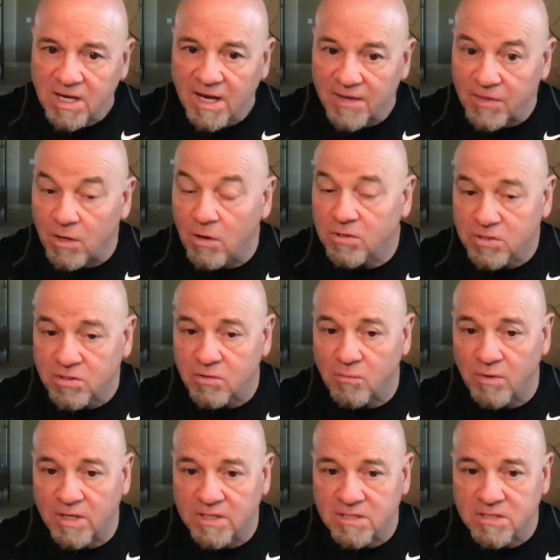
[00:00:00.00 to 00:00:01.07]
and those are the
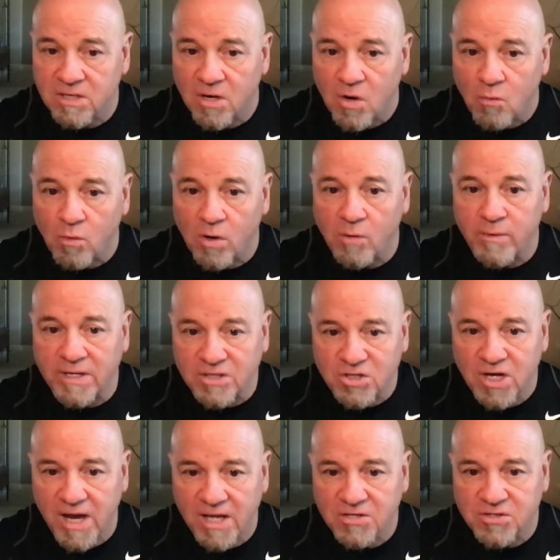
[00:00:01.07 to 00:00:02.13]
ones where we change